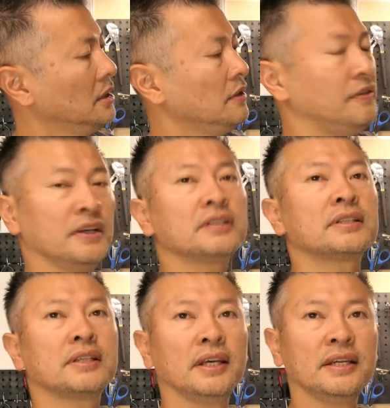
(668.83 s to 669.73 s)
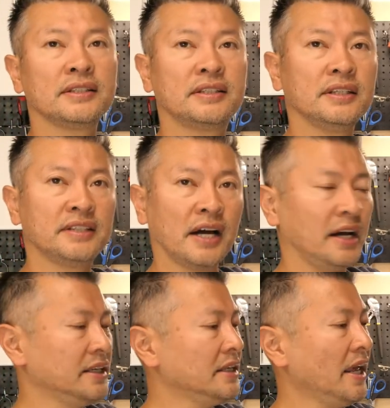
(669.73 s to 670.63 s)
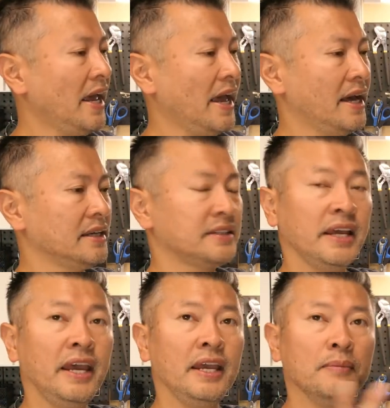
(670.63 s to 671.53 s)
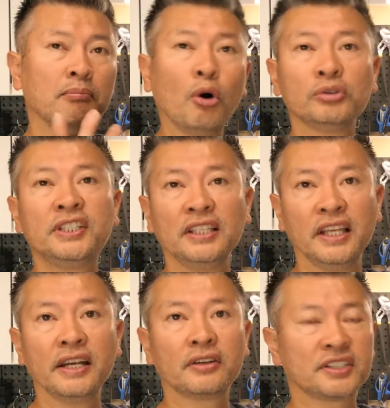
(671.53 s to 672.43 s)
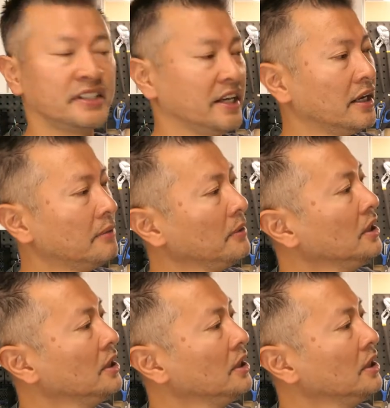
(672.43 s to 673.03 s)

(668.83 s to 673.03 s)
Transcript: this is designed as a multi-layer setup,